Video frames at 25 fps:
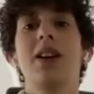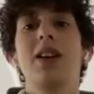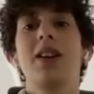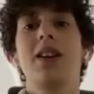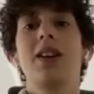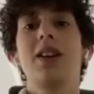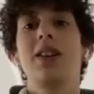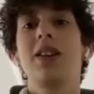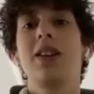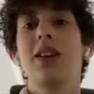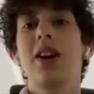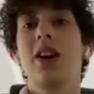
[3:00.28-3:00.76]

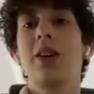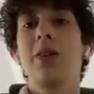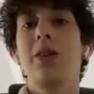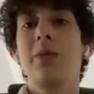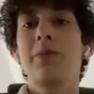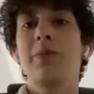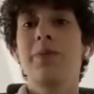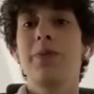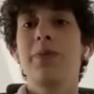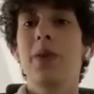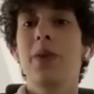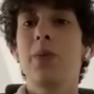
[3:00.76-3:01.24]
You know,
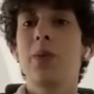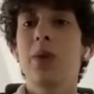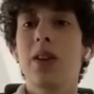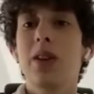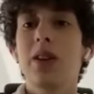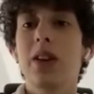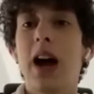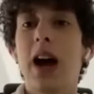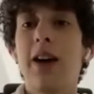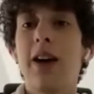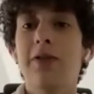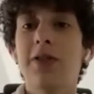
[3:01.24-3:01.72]

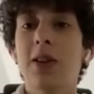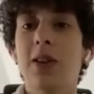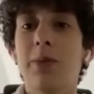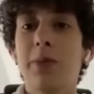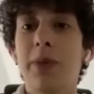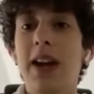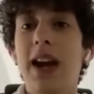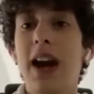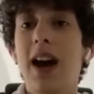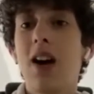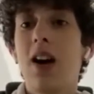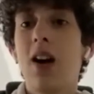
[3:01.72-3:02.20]
we'll have to
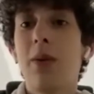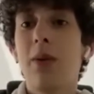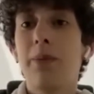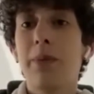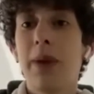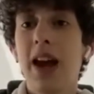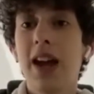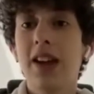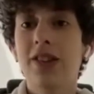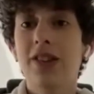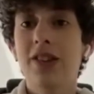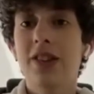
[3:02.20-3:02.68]
be at our
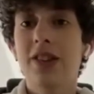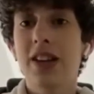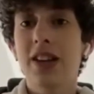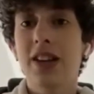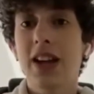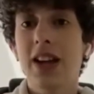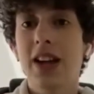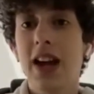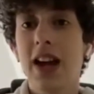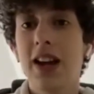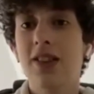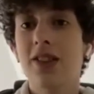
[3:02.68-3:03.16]
best to
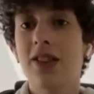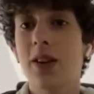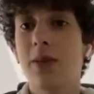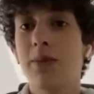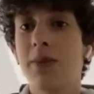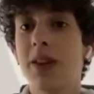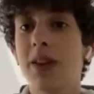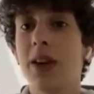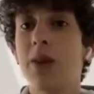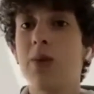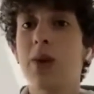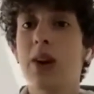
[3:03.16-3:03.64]
get
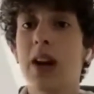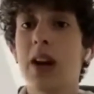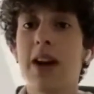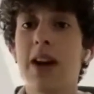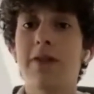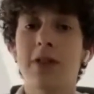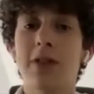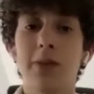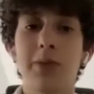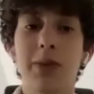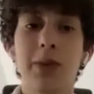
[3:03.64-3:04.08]
something. We'll have to be